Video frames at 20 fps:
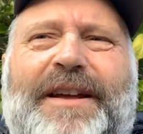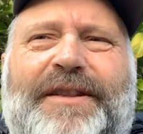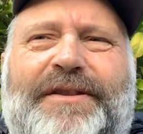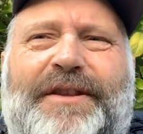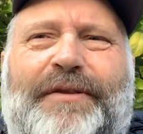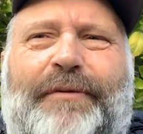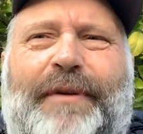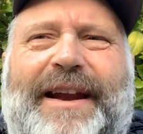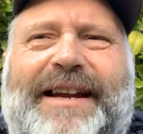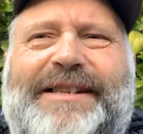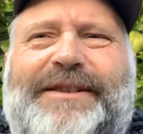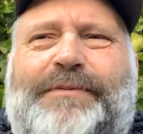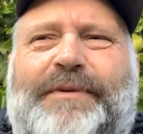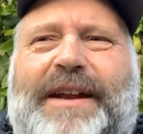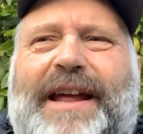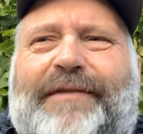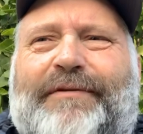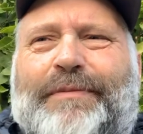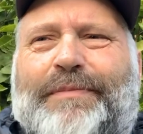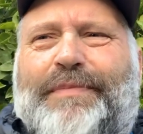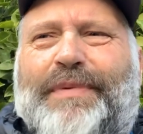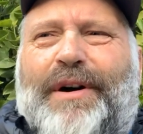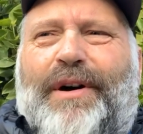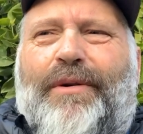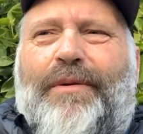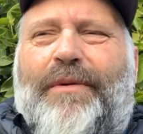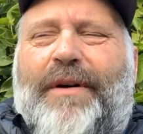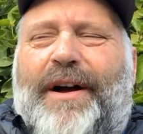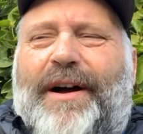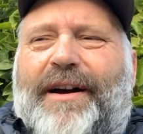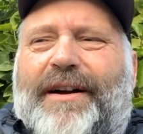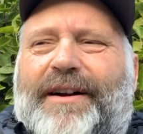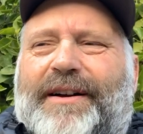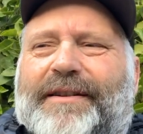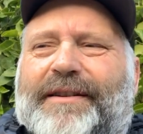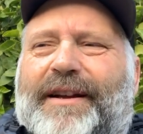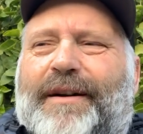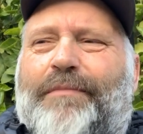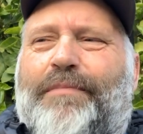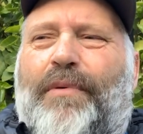The race would have a
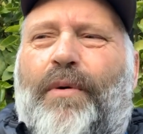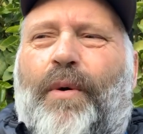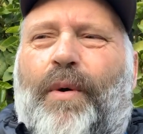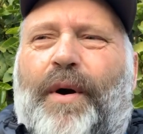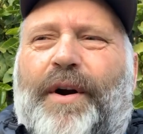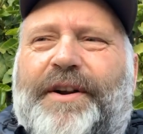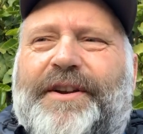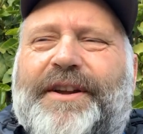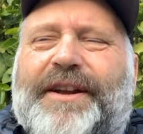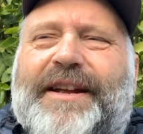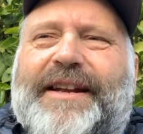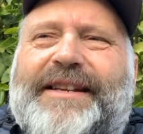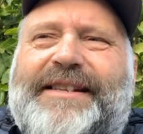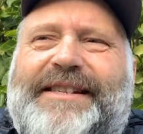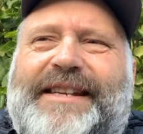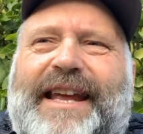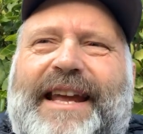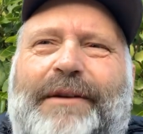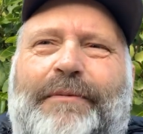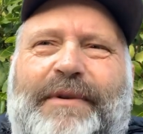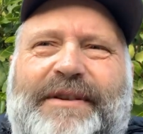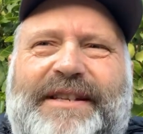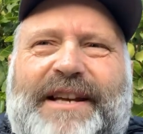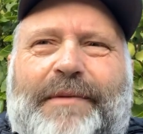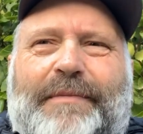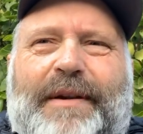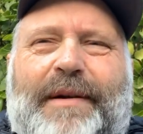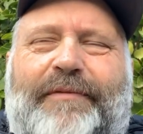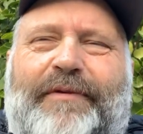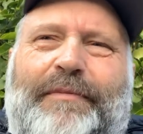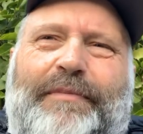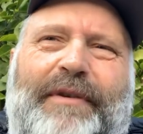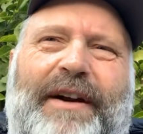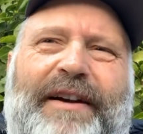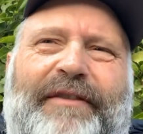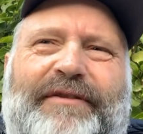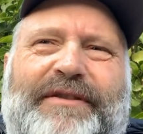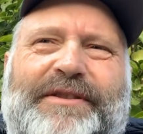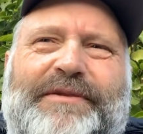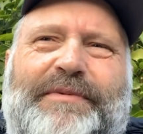board saying what's coming up for
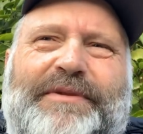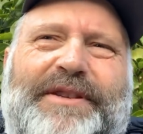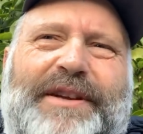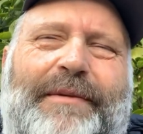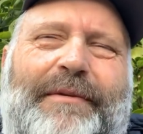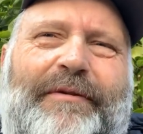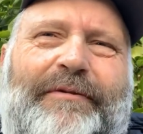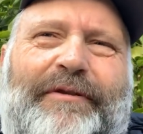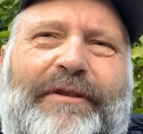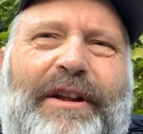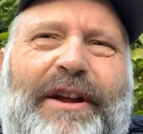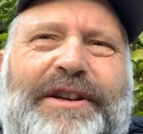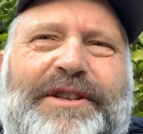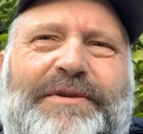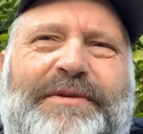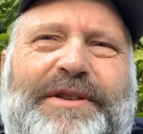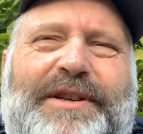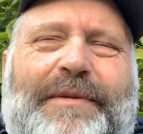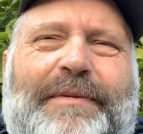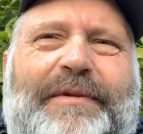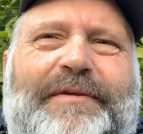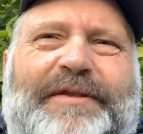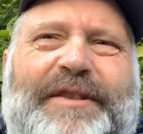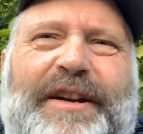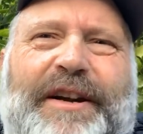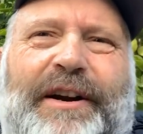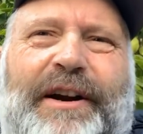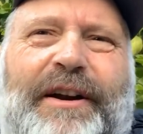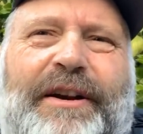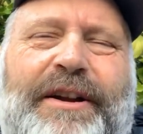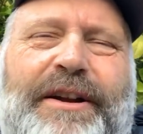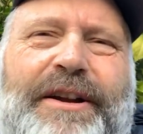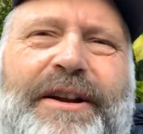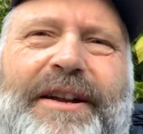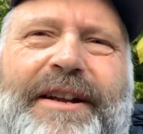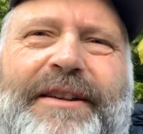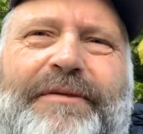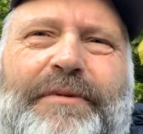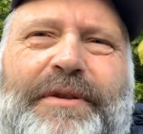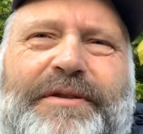breakfast, what's coming up for lunch, what's coming up for dinner,
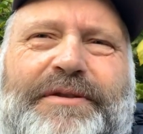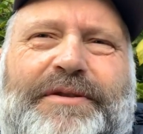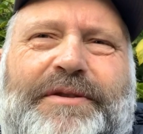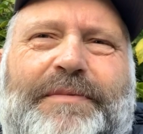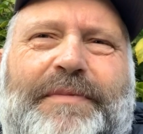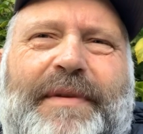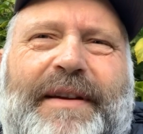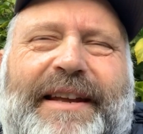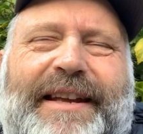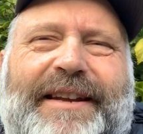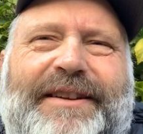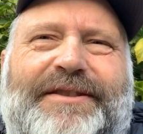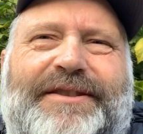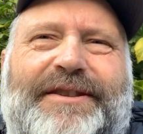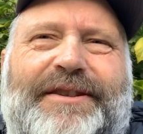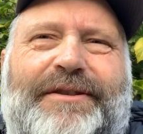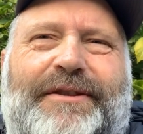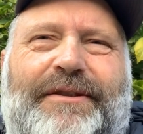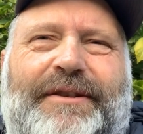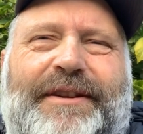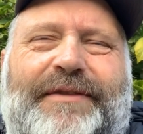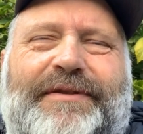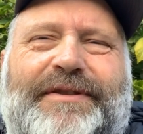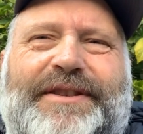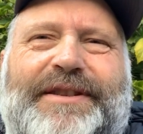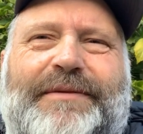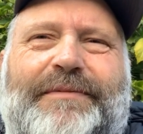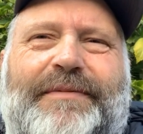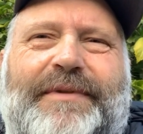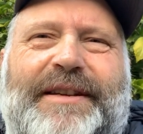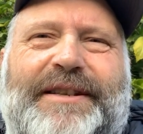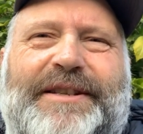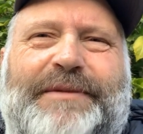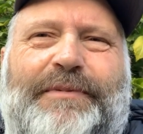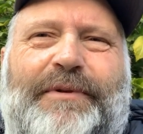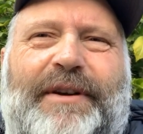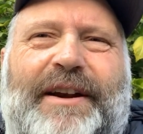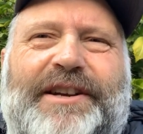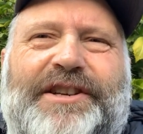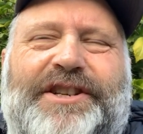which would get give you some
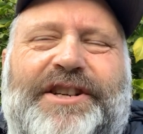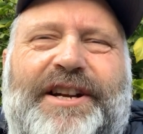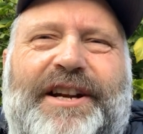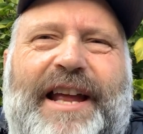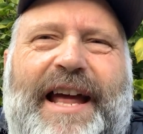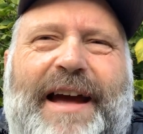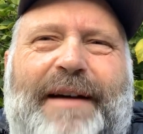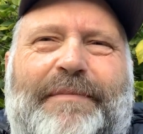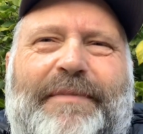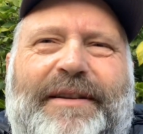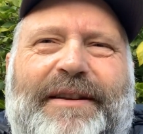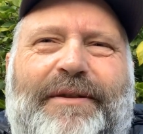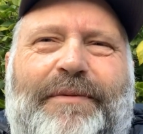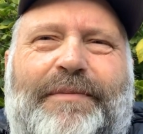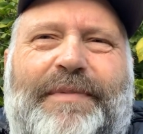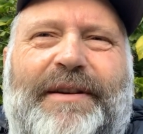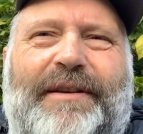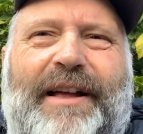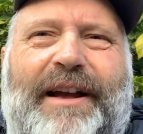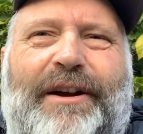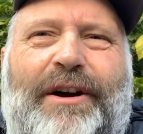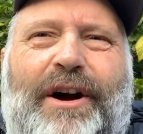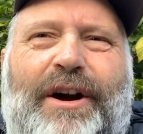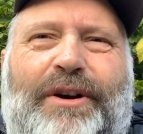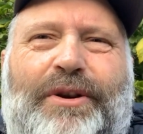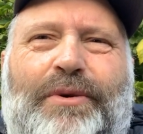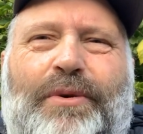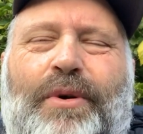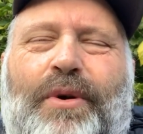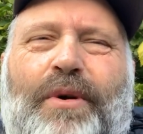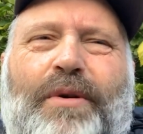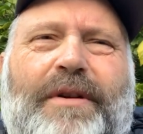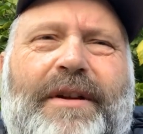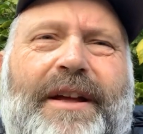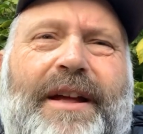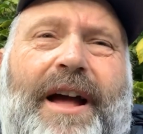inspiration, be like, oh, cool.